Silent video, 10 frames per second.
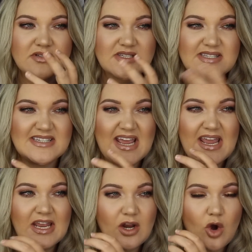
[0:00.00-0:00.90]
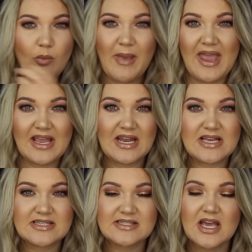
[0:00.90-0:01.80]
stain
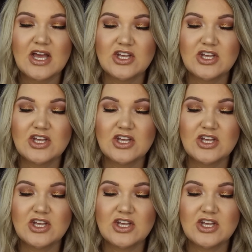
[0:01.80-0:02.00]
opaqueness.